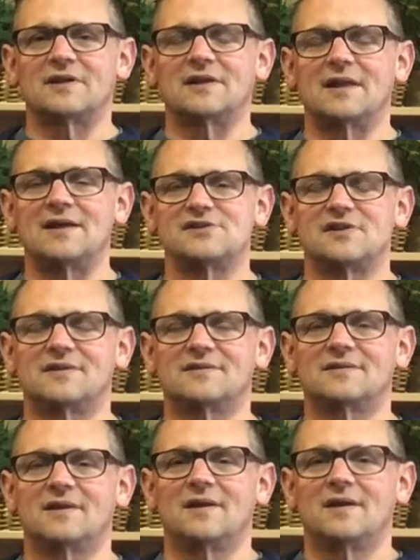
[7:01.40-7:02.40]

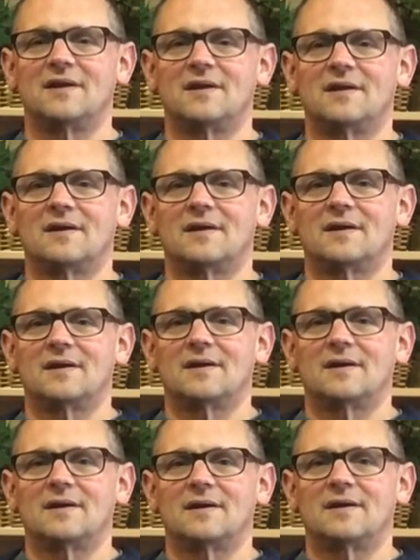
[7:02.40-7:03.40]
Galatians.
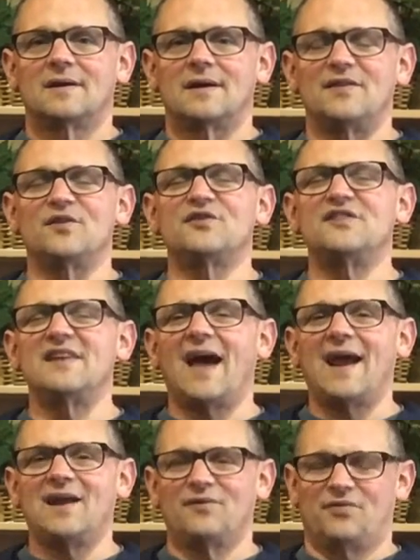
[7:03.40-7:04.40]
And there's
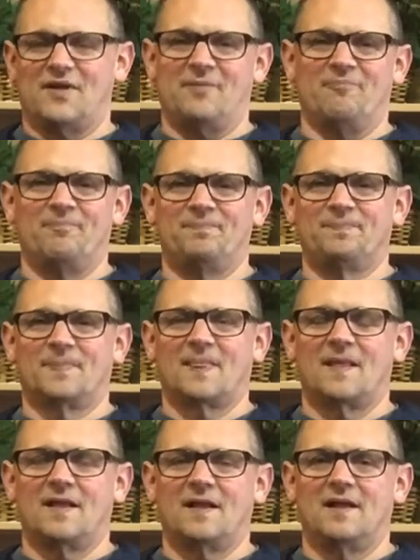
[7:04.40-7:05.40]
9 of them.
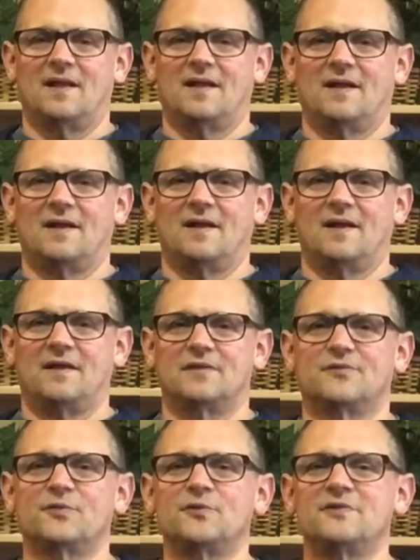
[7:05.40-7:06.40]

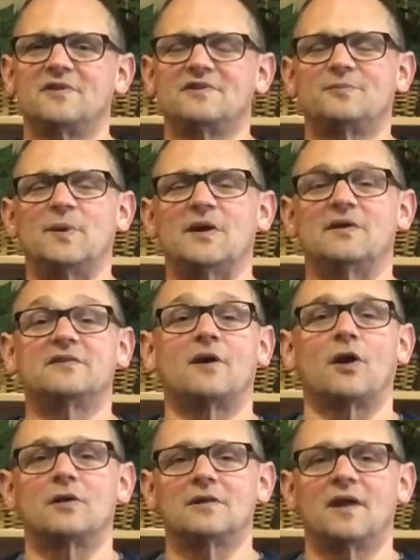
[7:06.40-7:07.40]
The fruits of the Spirit
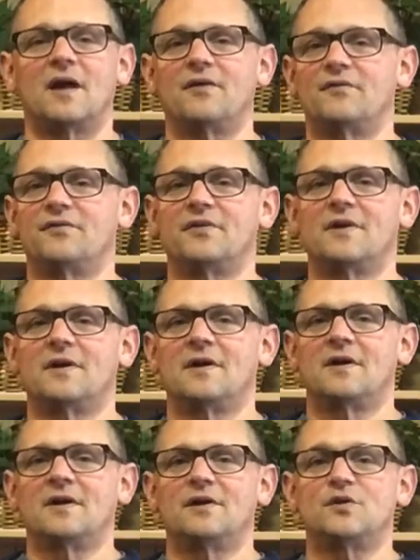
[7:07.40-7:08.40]
are love,
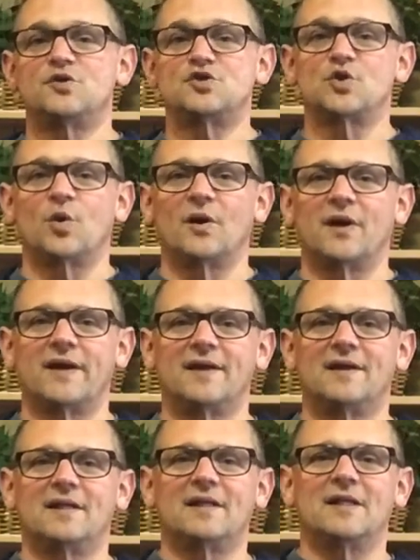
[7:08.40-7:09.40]
joy,
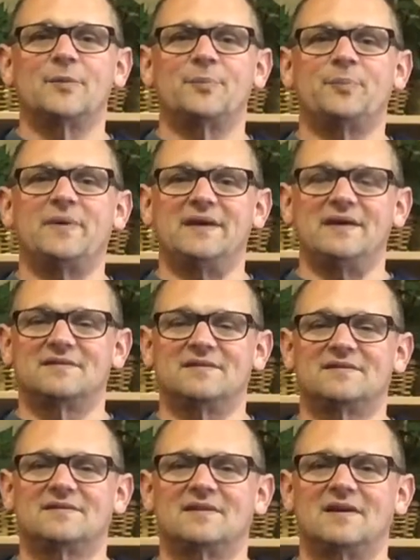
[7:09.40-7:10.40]

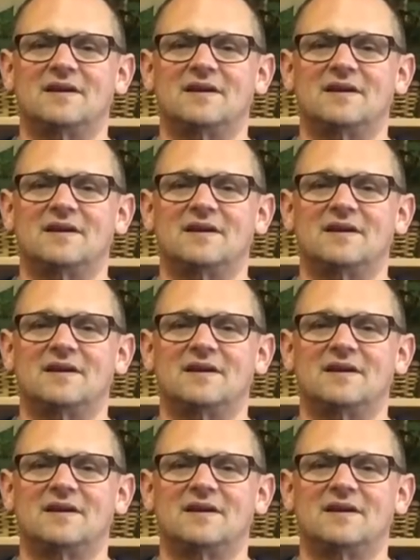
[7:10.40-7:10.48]
peace,